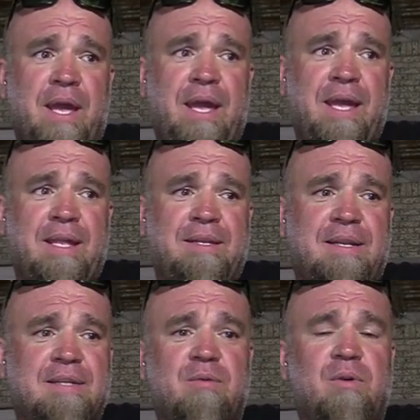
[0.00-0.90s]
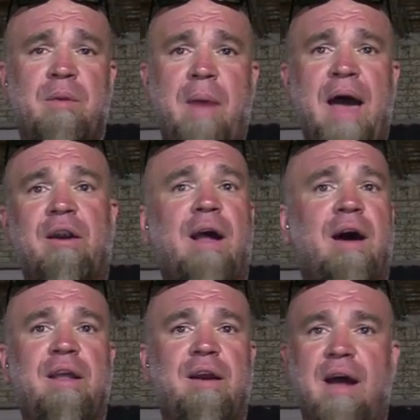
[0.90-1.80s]
it, it doesn't really matter
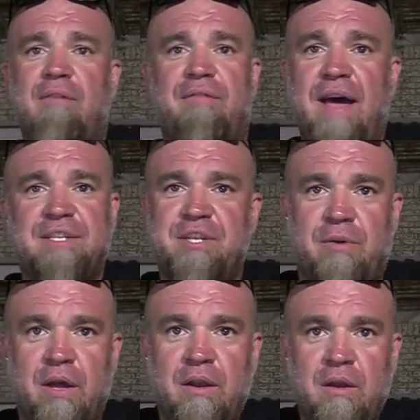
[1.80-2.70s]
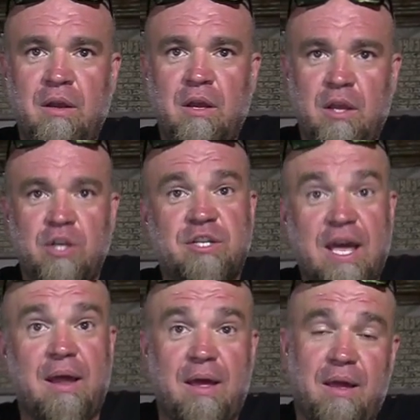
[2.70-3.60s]
out here how fast you run. You just
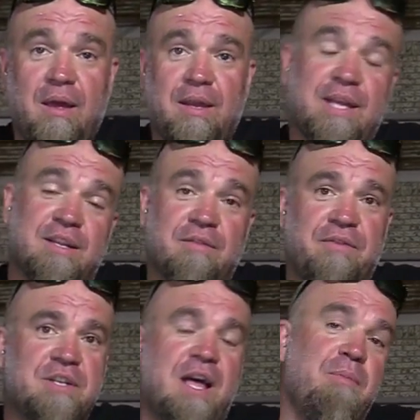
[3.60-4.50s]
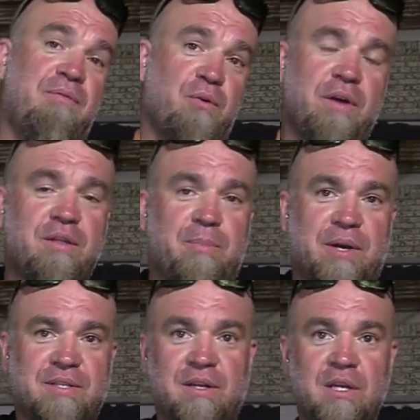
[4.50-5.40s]
got to get to the finish line before the other
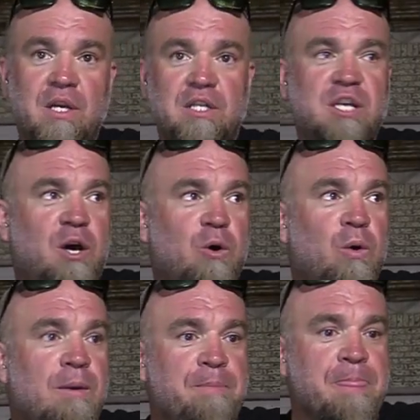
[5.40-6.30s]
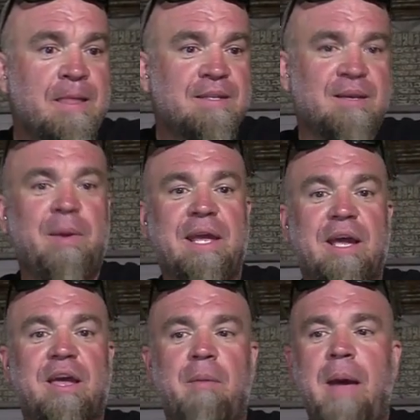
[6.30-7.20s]
person. So somebody
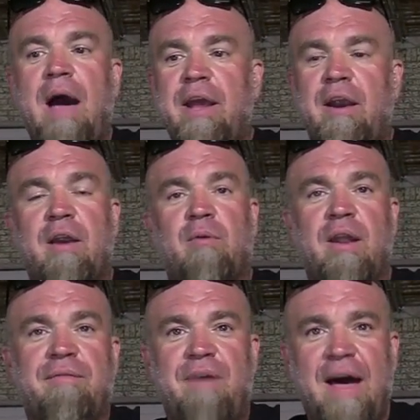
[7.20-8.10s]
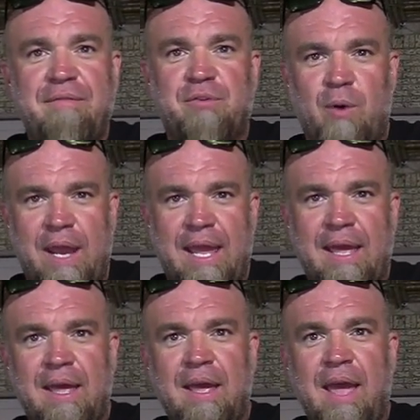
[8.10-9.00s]
could come out here and run a 520
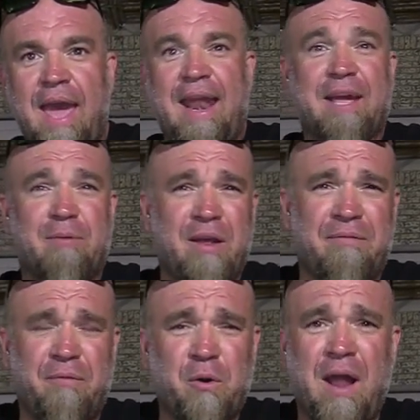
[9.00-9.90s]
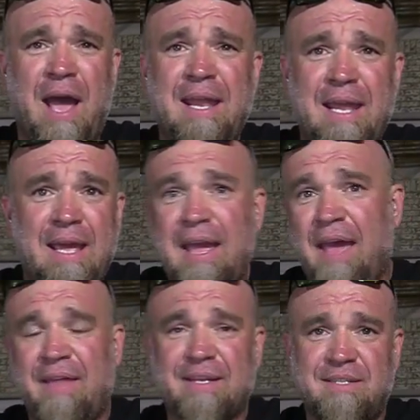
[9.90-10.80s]
and I could run a 490
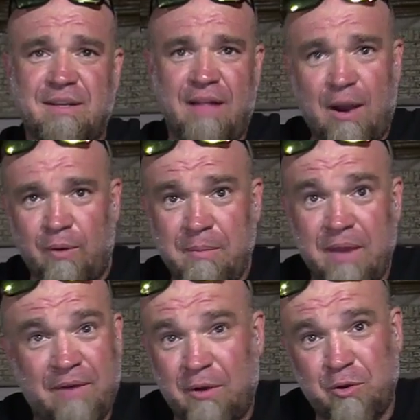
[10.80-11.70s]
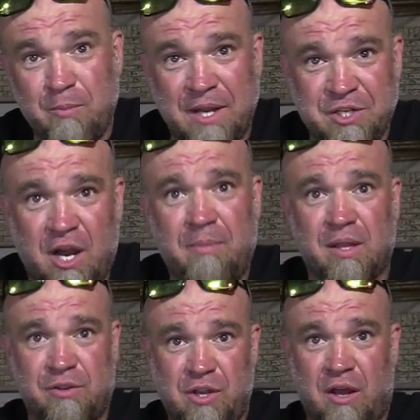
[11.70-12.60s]
and they could still outrun me if I don't do my job
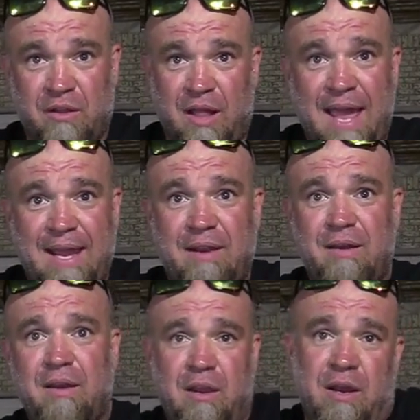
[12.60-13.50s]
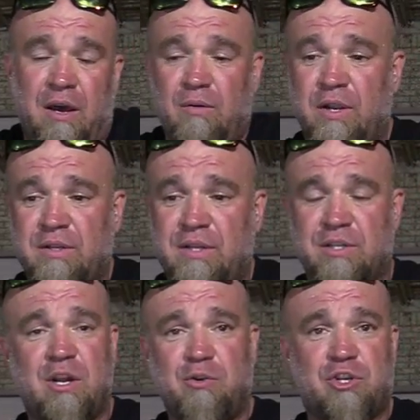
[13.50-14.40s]
on, on the light. You know, there's,
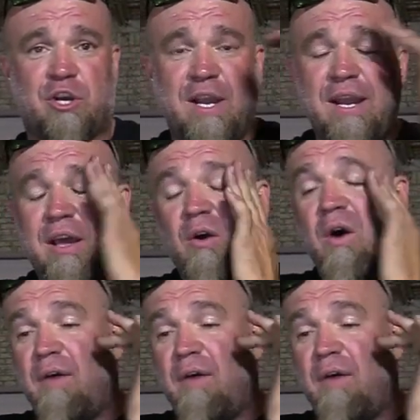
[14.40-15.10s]
there's no tree to go